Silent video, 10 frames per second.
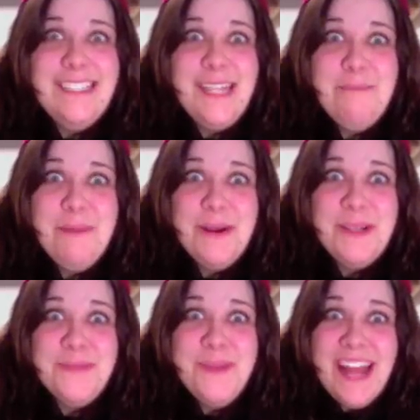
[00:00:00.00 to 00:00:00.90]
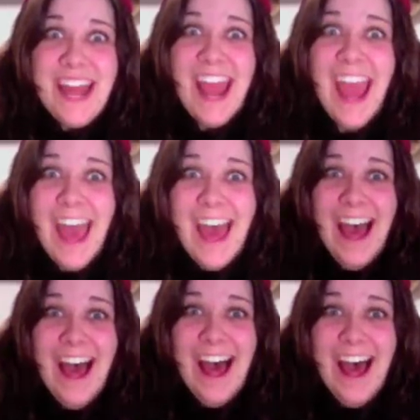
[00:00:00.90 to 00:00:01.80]
Team Beard is winning!
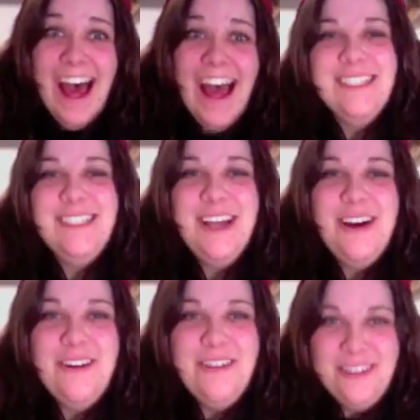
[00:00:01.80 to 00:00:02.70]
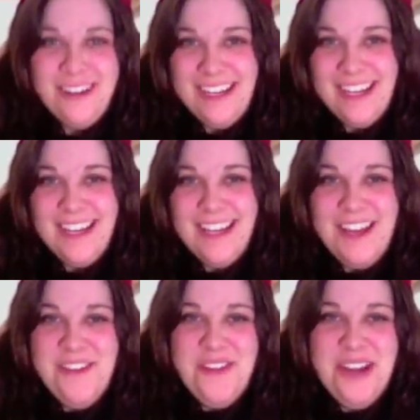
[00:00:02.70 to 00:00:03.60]
So
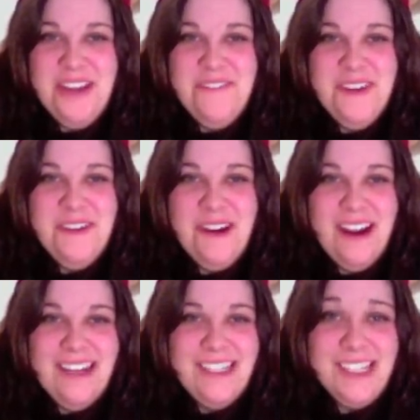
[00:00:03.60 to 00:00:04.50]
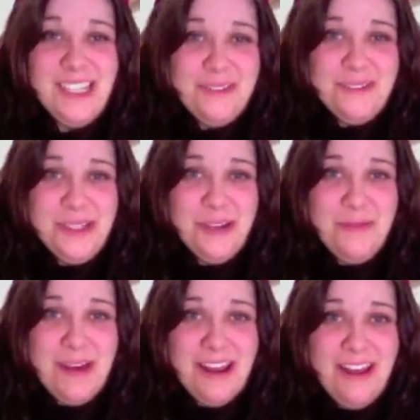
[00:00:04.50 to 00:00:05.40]
if any of you are into
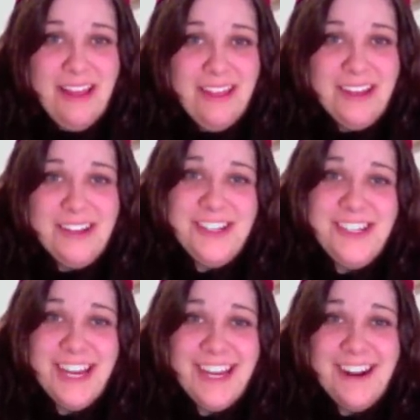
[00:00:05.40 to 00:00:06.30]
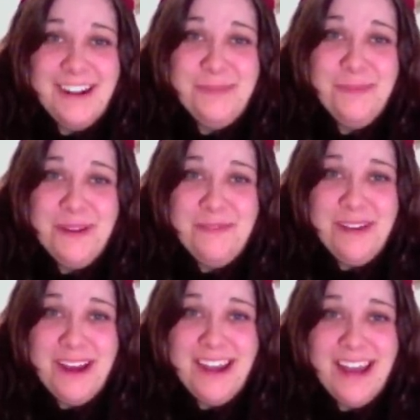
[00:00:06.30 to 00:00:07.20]
YouTube at all, you should check it out. It's pretty
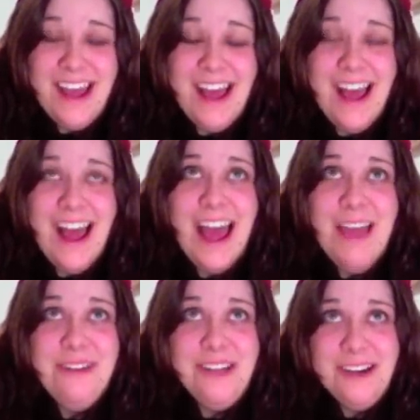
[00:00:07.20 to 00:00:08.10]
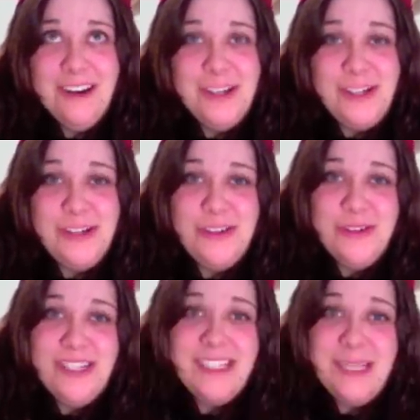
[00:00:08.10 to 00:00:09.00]
fun. I would encourage you to
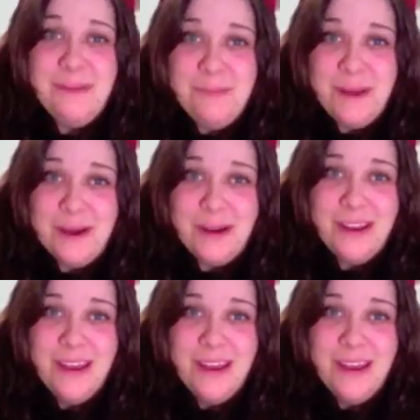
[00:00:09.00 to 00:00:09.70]
join Team Beard,